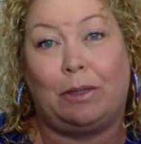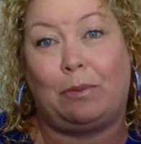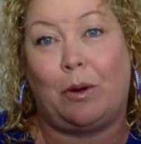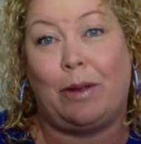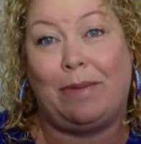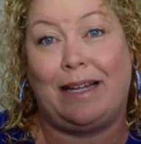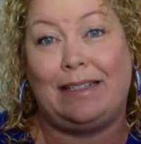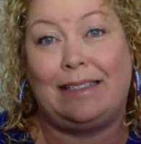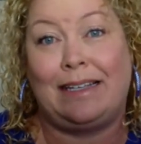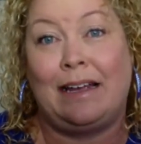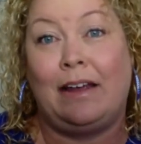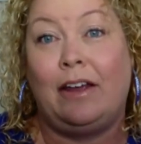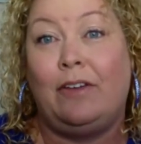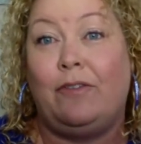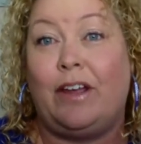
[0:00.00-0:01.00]
appointments
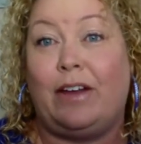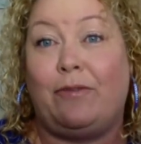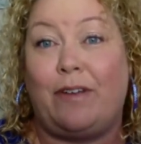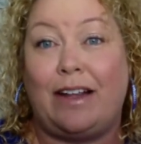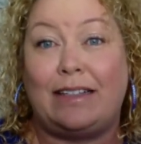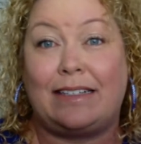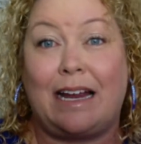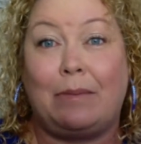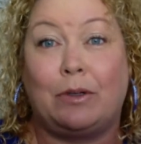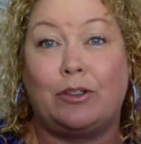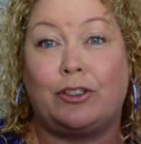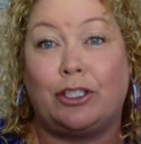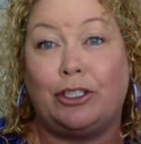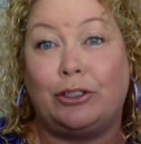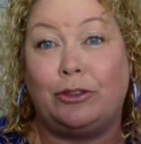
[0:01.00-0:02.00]
via FaceTime or
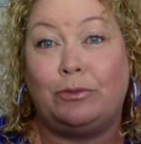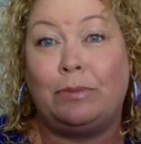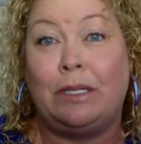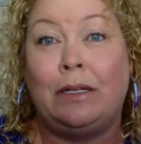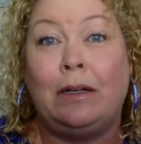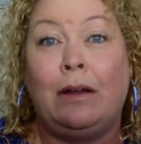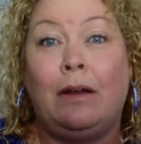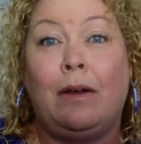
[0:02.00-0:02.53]
Zoom.